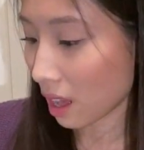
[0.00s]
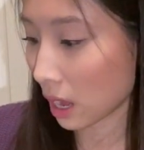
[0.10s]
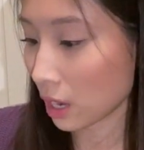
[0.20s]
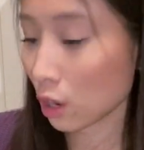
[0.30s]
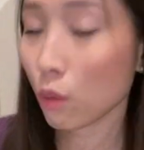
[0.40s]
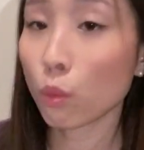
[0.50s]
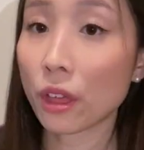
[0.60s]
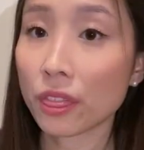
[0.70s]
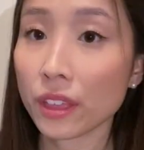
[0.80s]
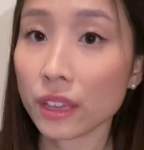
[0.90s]
I know
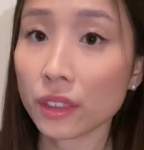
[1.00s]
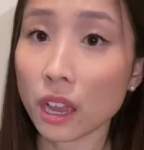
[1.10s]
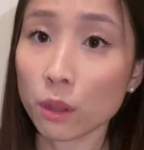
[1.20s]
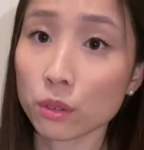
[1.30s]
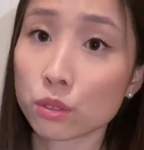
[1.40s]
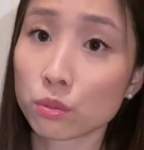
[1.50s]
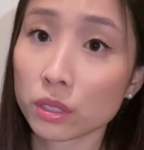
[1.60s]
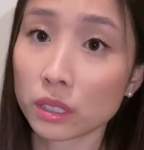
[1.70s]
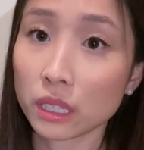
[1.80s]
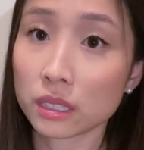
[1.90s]
one thing that I was
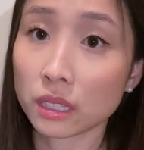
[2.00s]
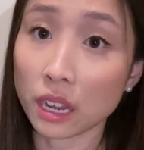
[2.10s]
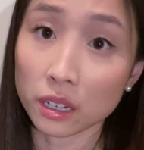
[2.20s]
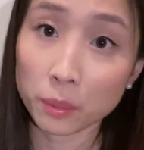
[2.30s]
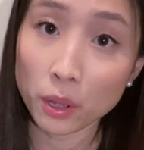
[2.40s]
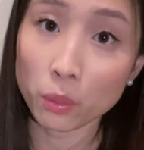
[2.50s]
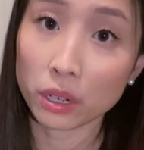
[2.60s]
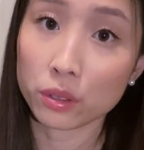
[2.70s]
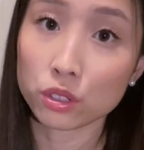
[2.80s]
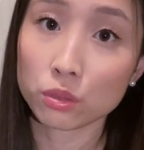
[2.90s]
really scared about when
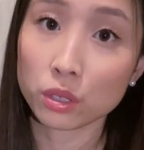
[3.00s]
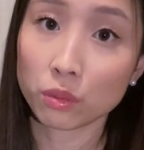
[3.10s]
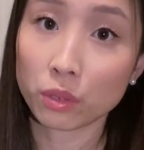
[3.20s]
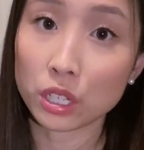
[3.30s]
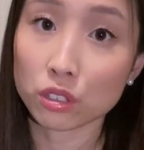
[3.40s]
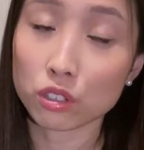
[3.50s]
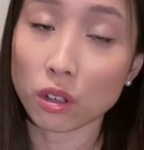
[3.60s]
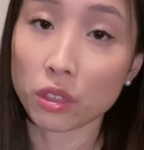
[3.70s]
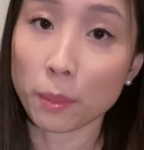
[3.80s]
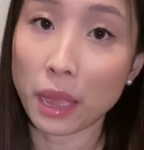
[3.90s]
I was doing research
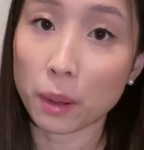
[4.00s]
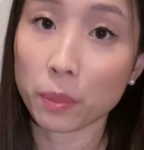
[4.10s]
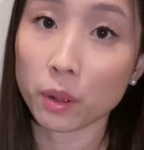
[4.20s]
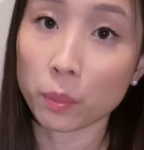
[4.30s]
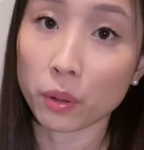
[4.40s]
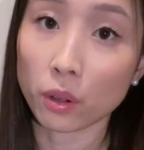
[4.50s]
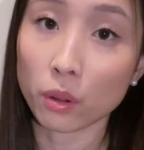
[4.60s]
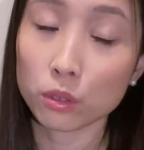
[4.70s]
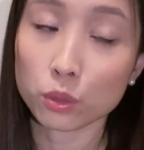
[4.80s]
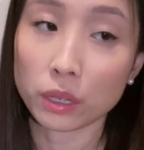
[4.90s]
on the MacBook
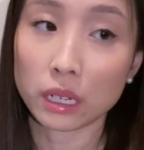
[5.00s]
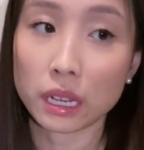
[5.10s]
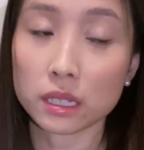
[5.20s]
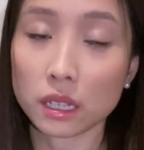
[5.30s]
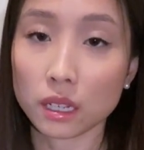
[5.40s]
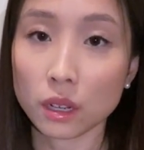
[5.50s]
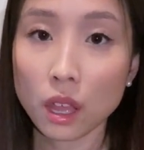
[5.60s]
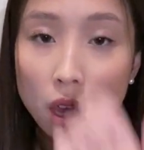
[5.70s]
Pro 2019